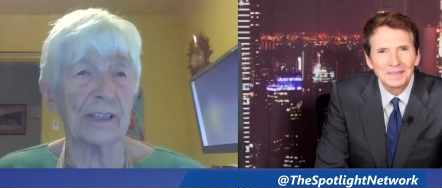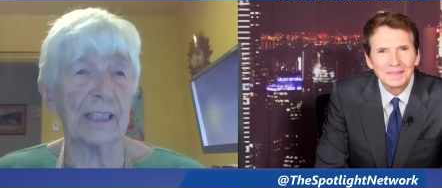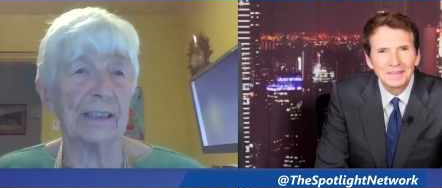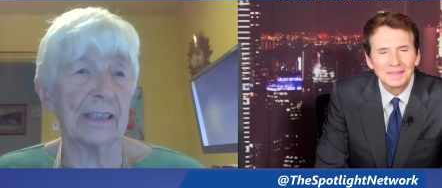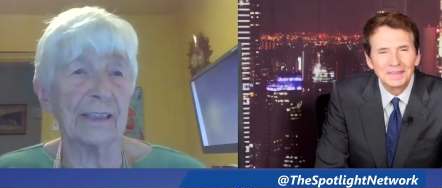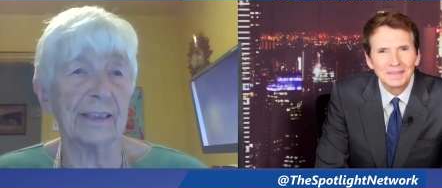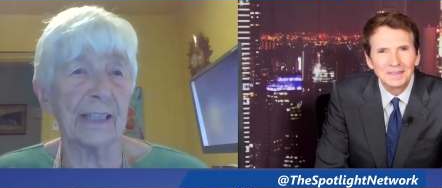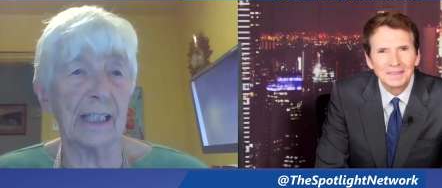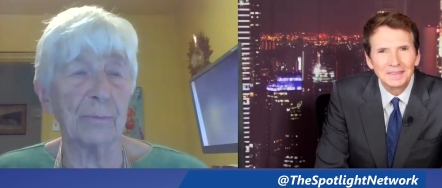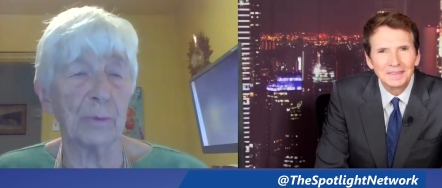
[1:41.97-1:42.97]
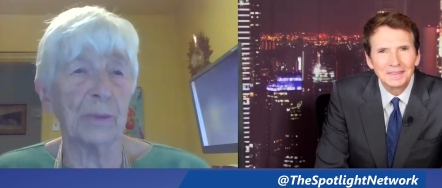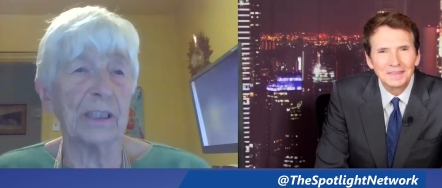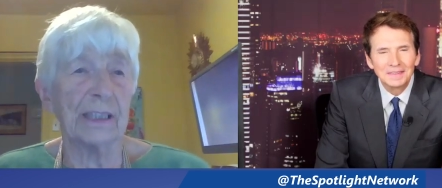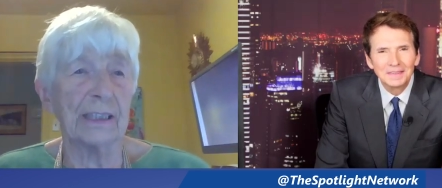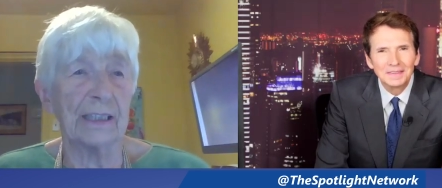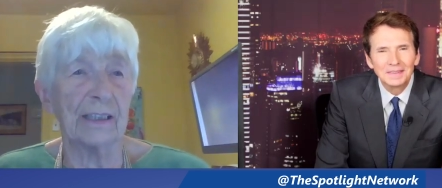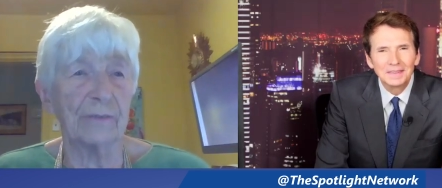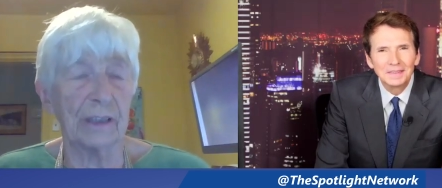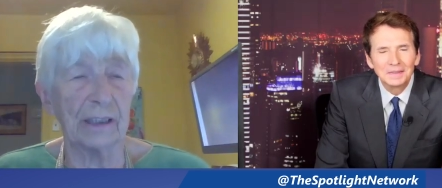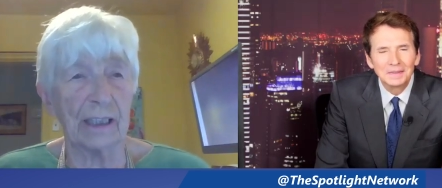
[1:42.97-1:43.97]
Speaker 1: they'd escape, but we did it
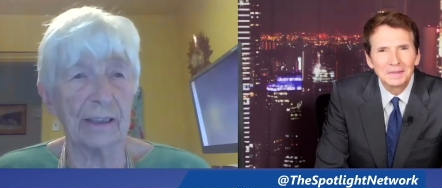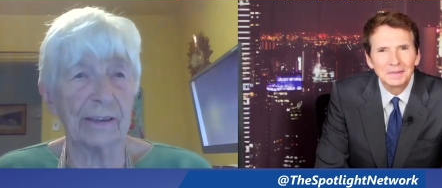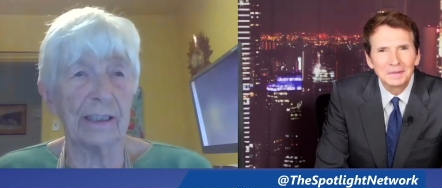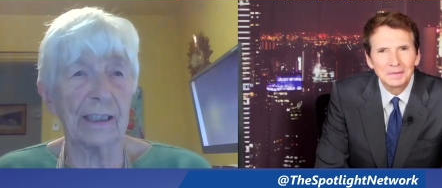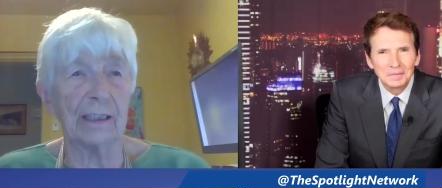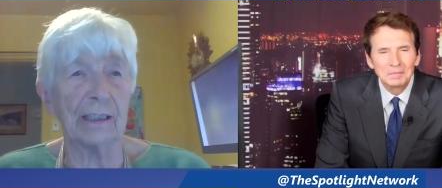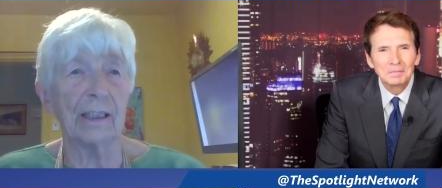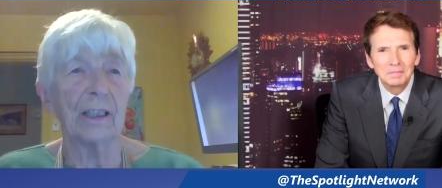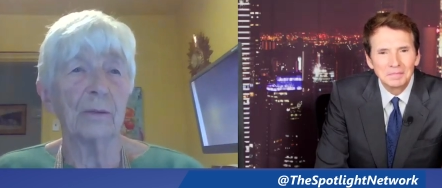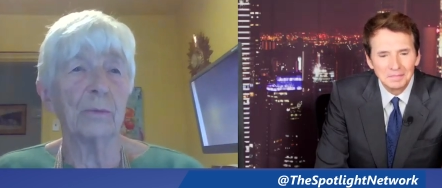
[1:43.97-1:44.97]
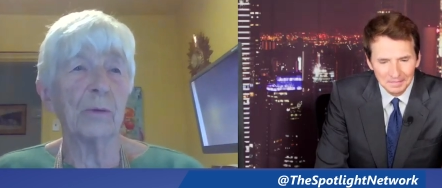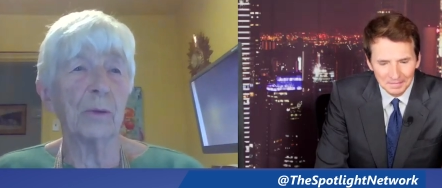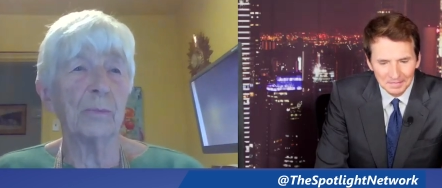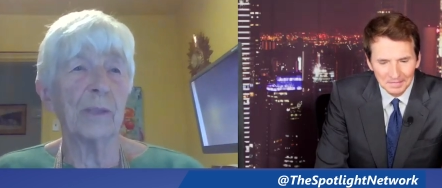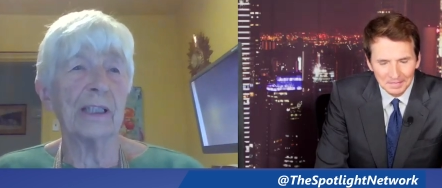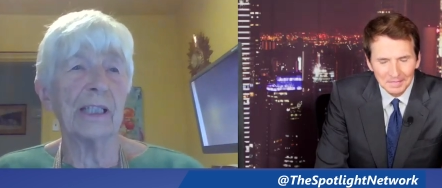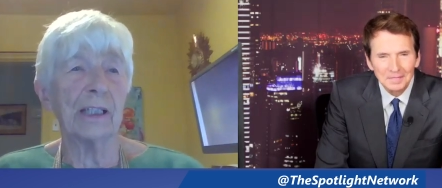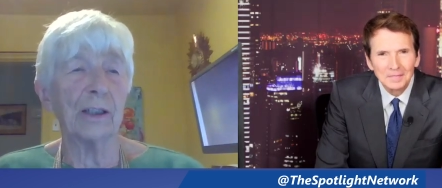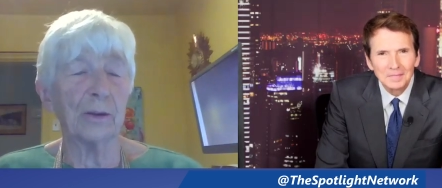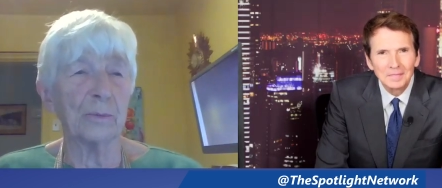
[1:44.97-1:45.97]
every night thinking we were making
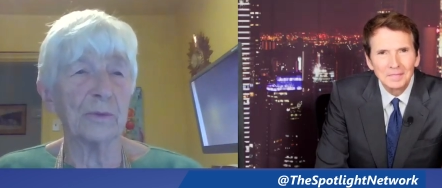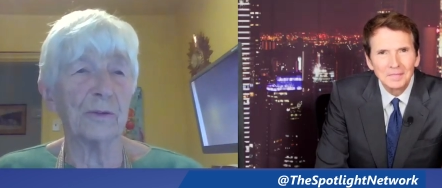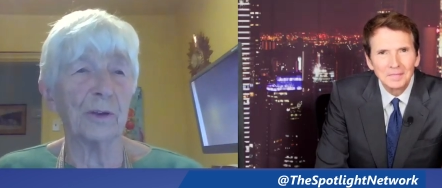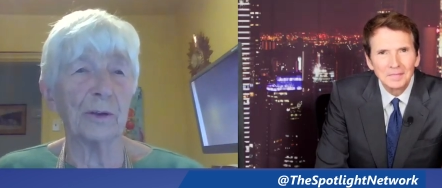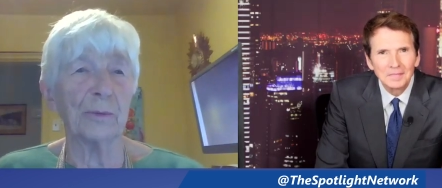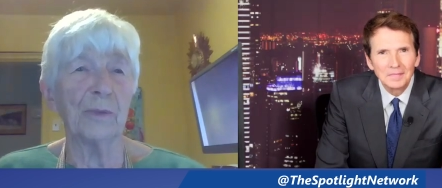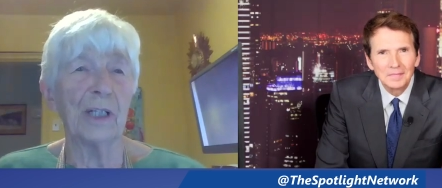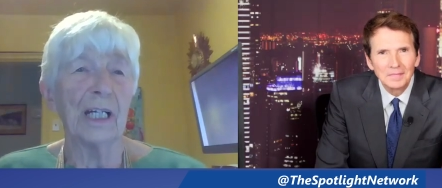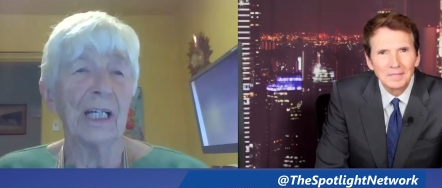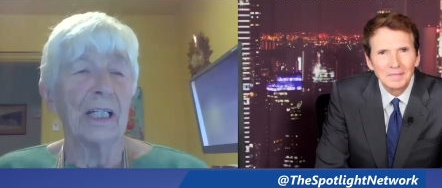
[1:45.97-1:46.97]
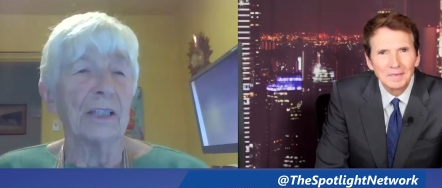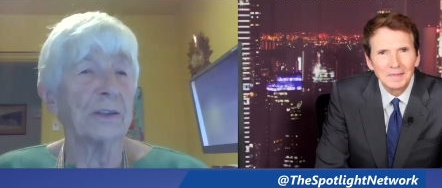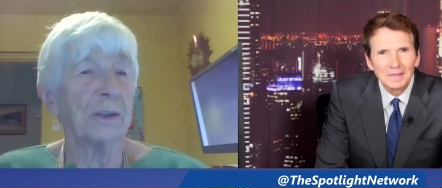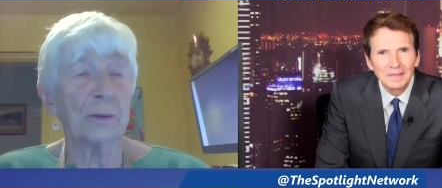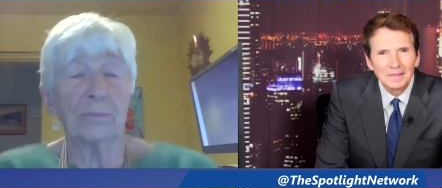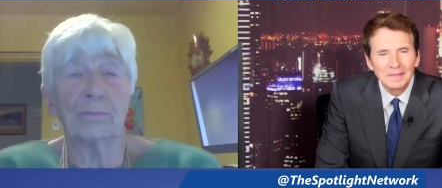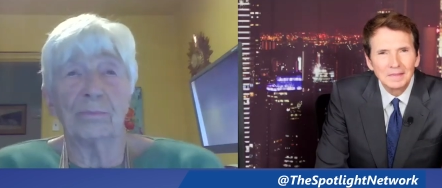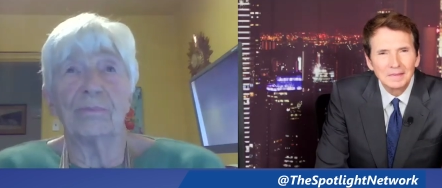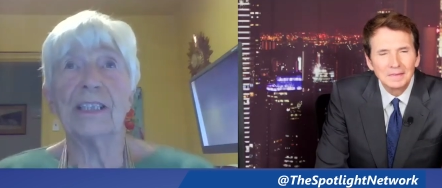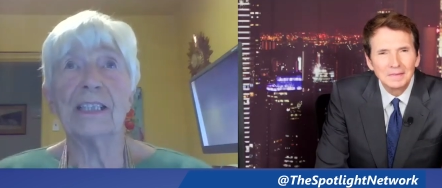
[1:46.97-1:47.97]
homes for them. So
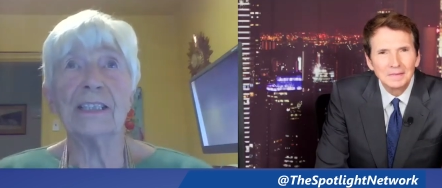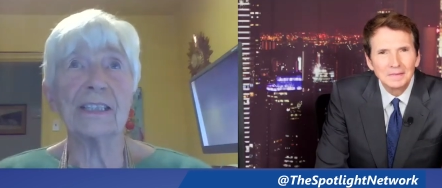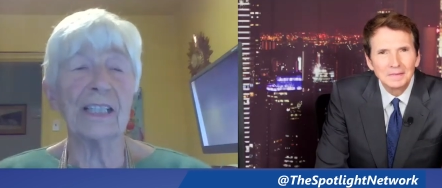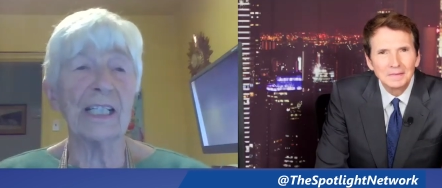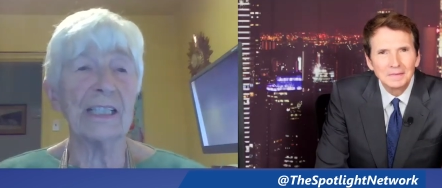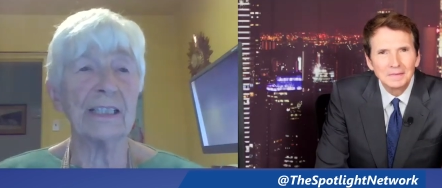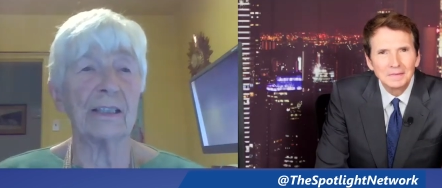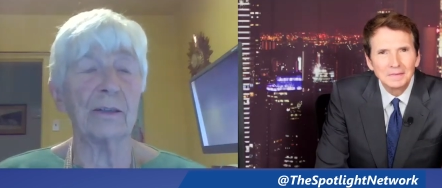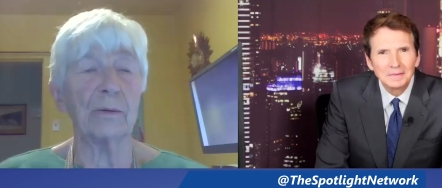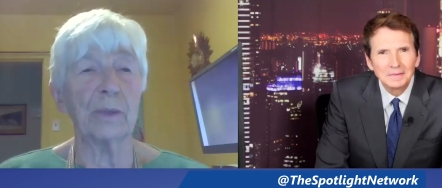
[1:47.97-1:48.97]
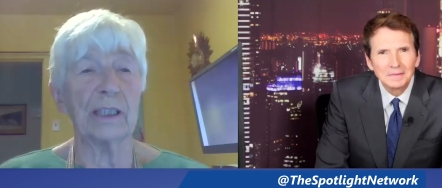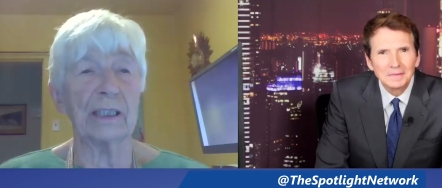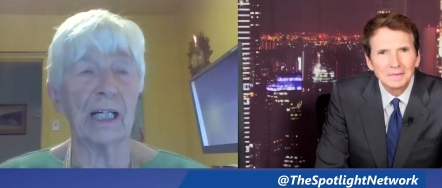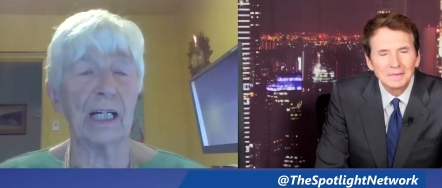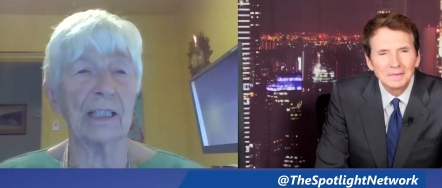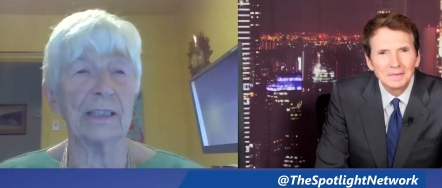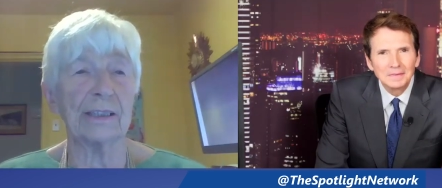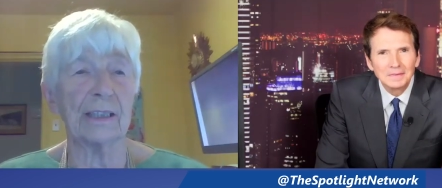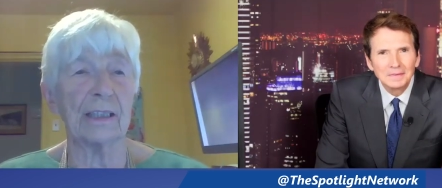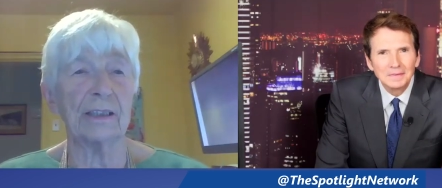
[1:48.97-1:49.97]
years later, when I
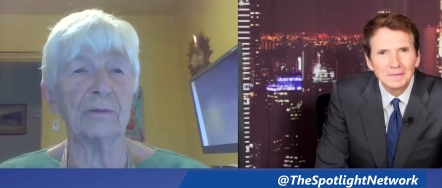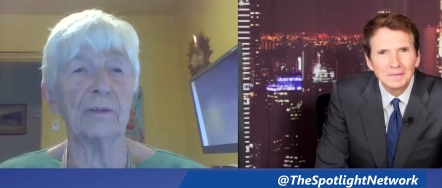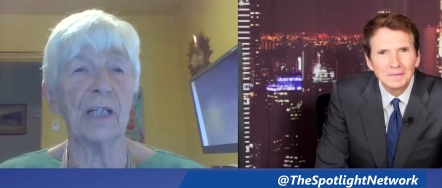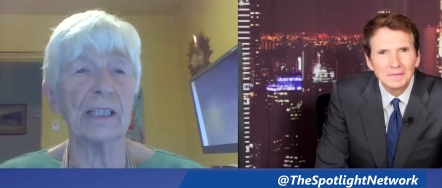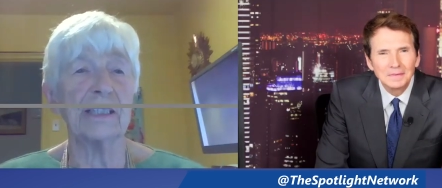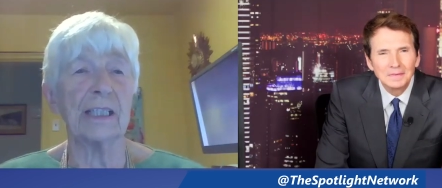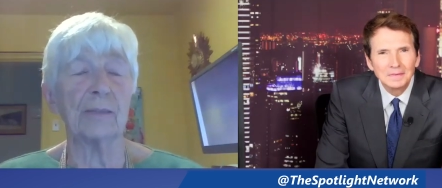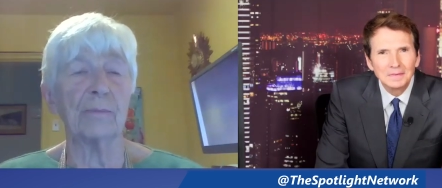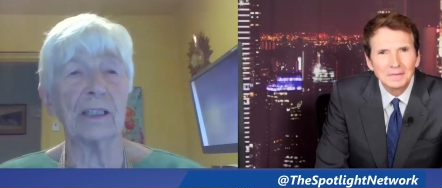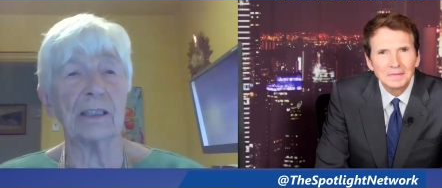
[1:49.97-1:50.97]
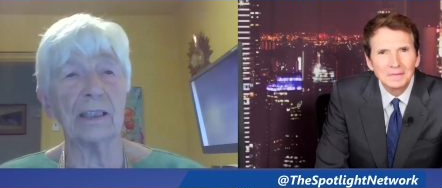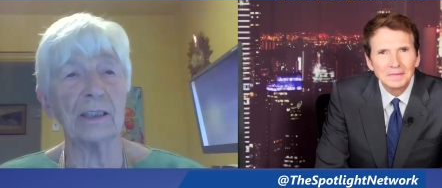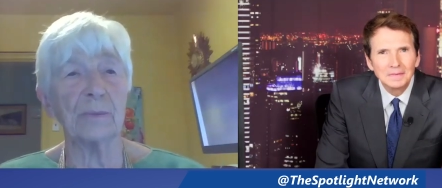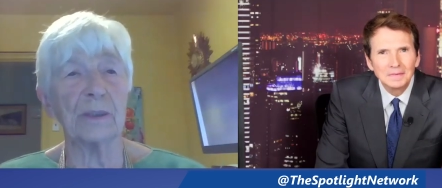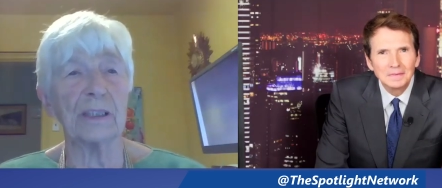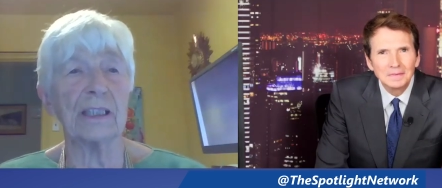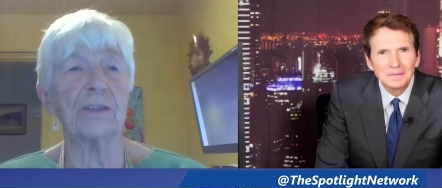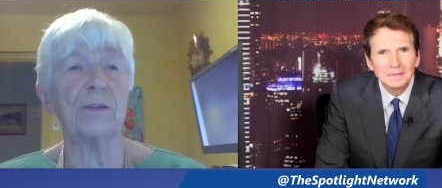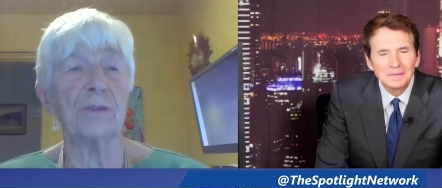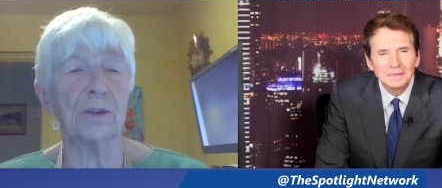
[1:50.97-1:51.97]
started writing, my husband
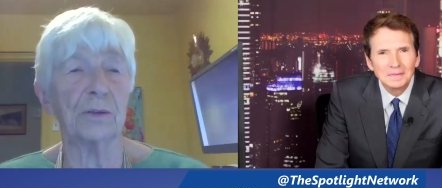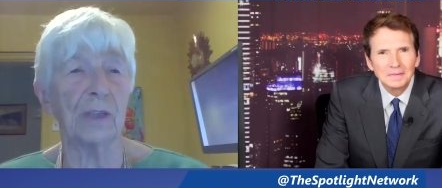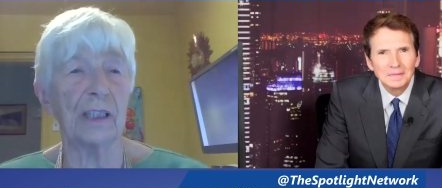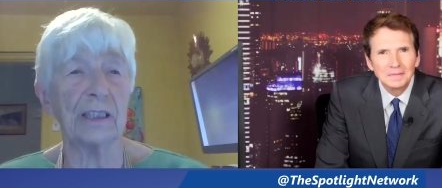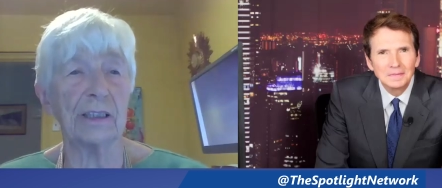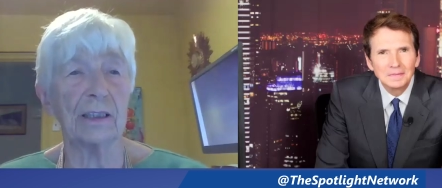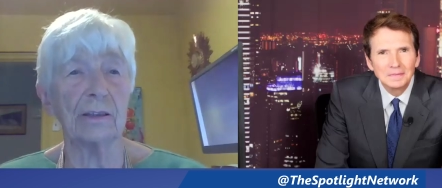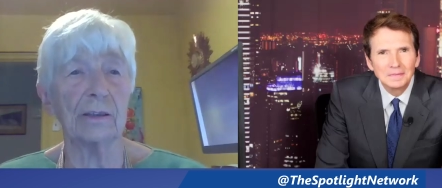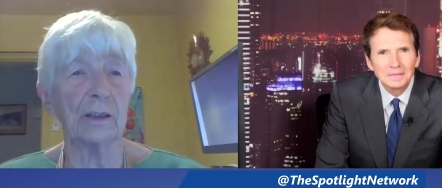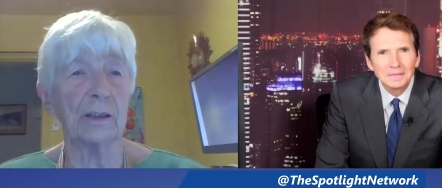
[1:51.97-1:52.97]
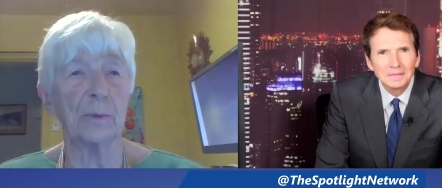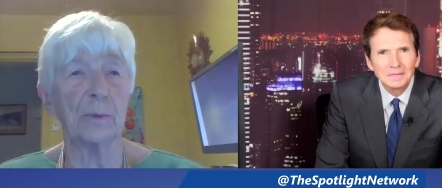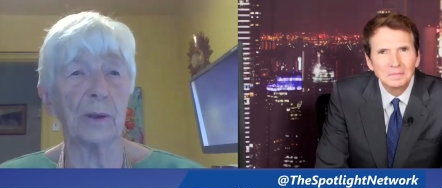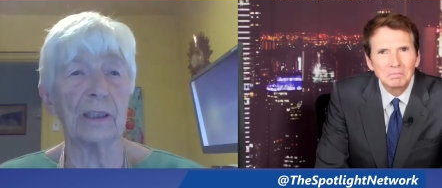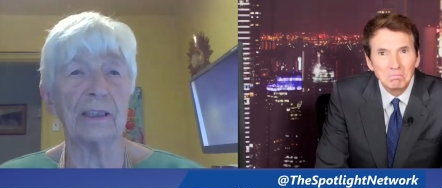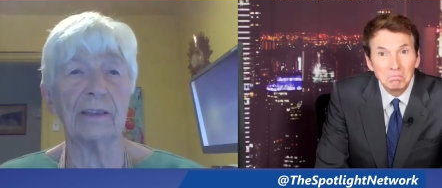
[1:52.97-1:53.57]
said, you should write a children's book. And I